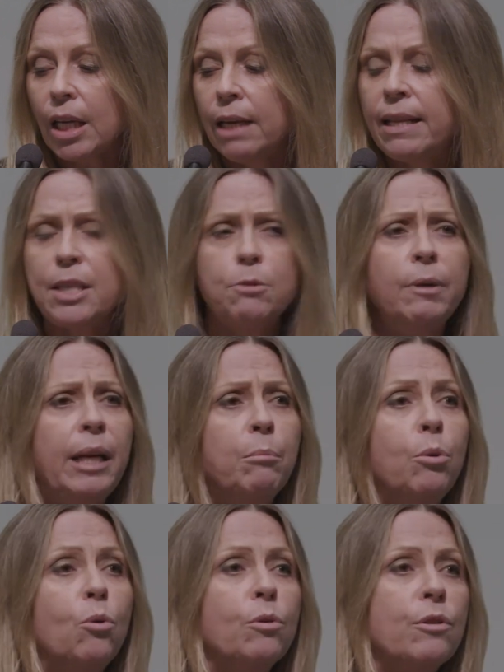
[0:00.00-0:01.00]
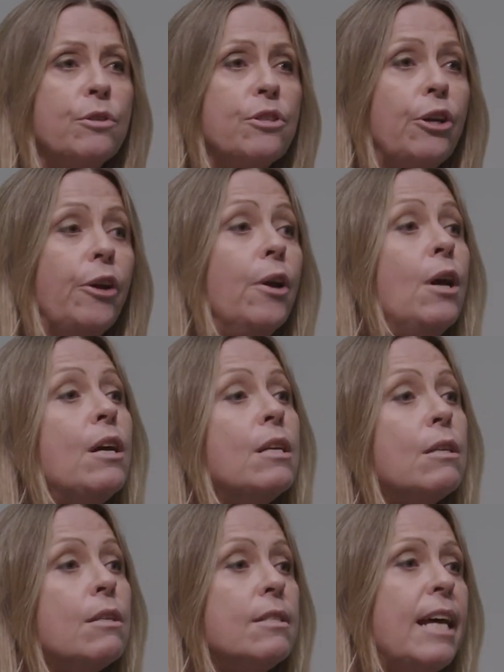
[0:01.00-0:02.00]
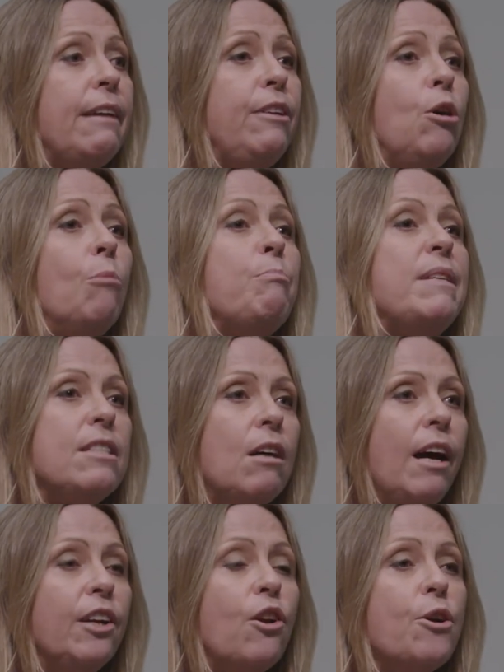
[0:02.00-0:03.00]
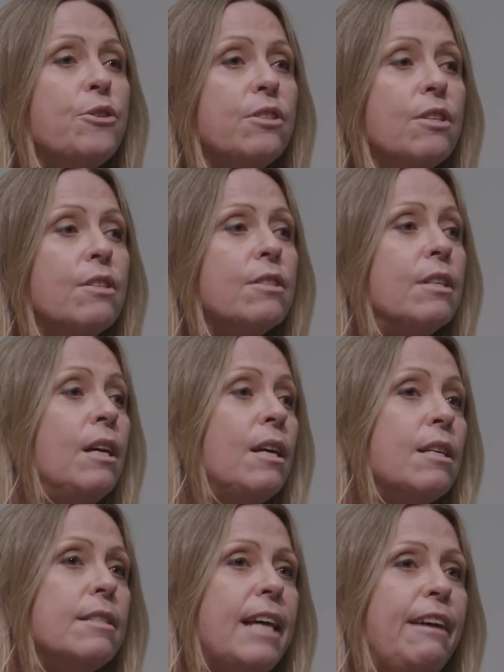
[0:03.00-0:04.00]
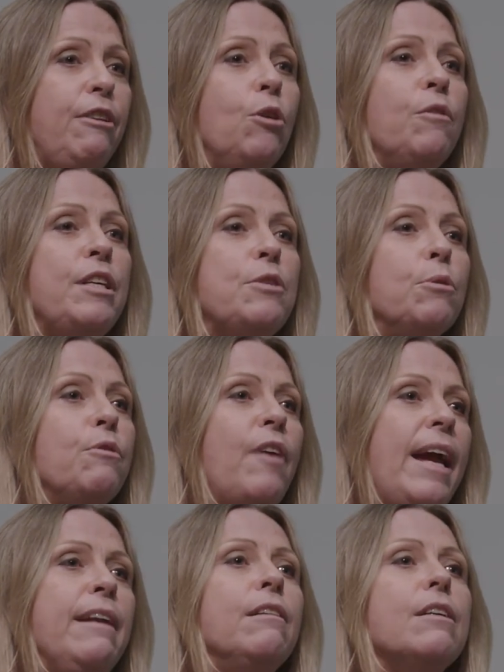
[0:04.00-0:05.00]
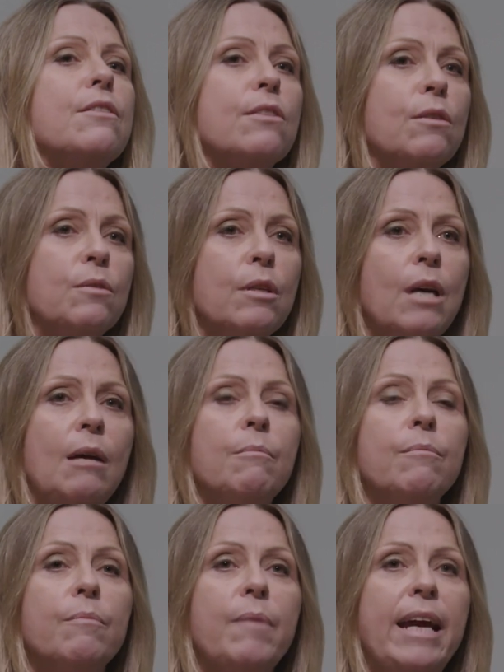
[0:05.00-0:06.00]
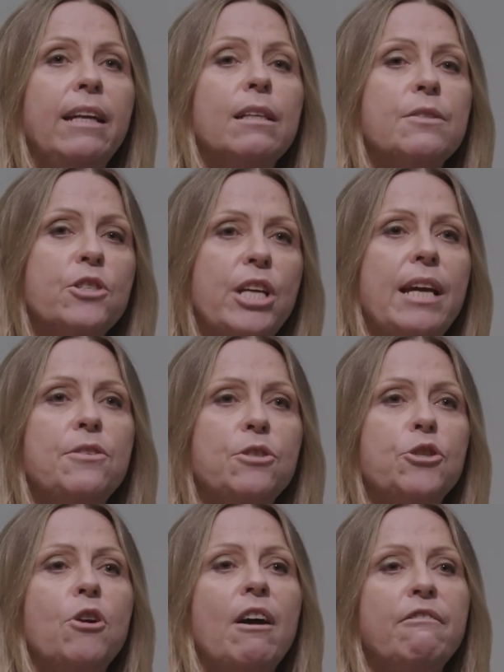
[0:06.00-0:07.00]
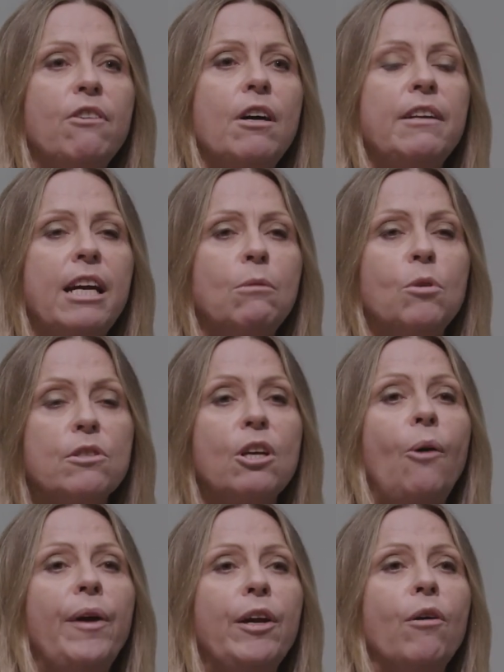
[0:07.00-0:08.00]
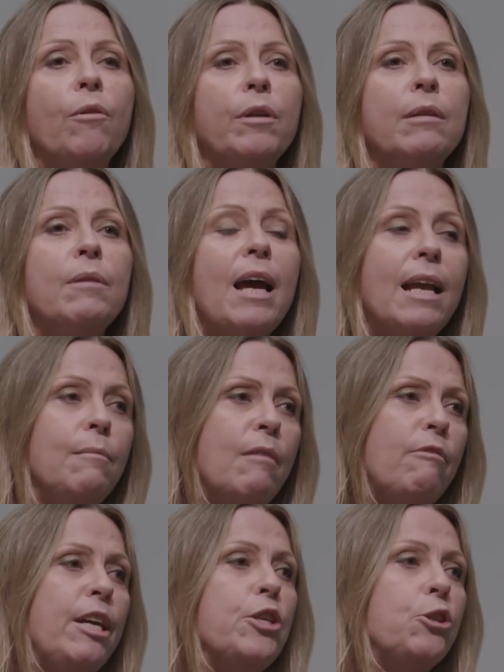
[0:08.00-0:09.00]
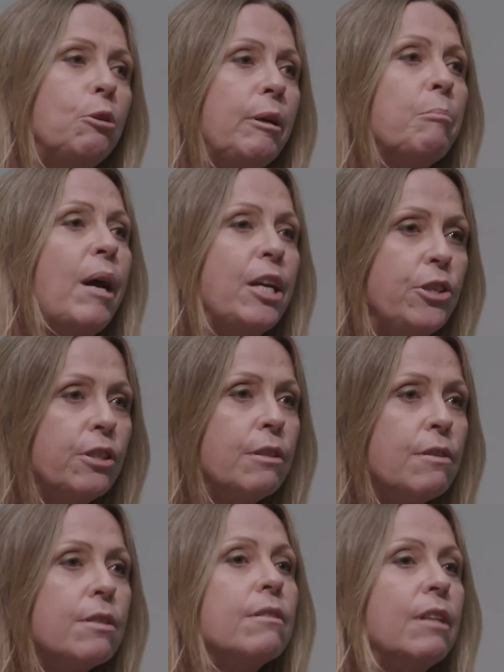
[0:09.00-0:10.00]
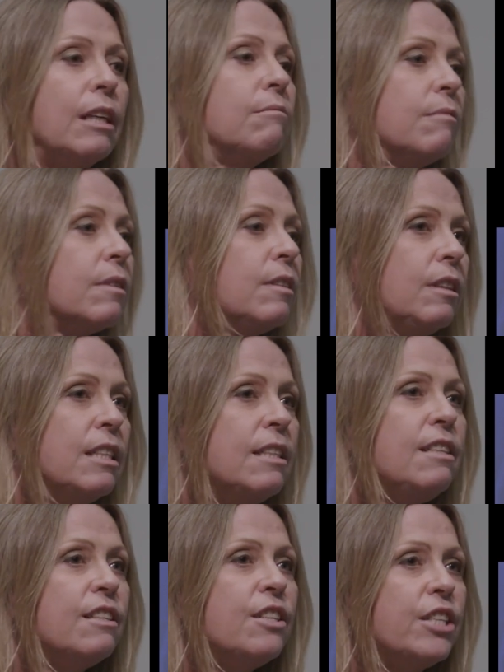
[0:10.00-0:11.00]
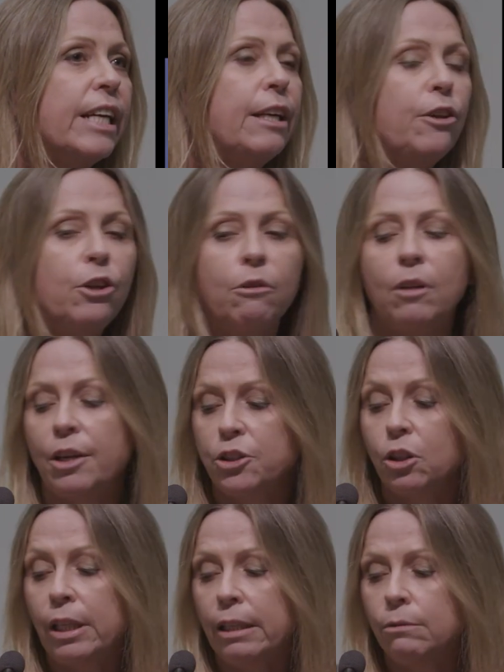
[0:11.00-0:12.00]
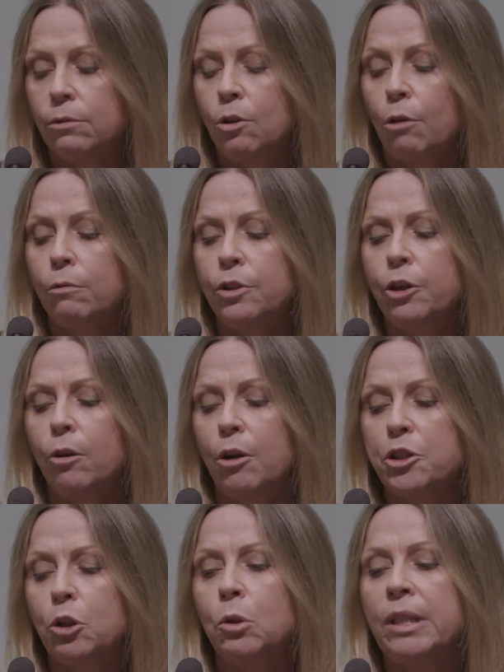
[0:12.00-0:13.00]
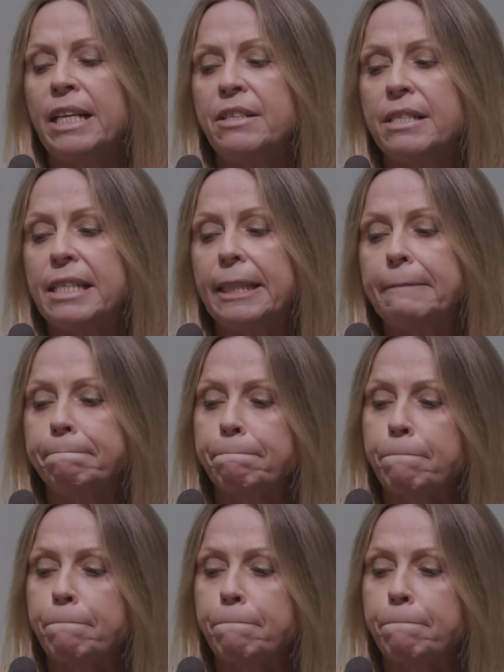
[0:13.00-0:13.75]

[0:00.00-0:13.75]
And that's really important. So saving on misdiagnosis, saving on these sort of endless tests to try and find out what's going on and reassuring patients that this is indeed a neurological entity.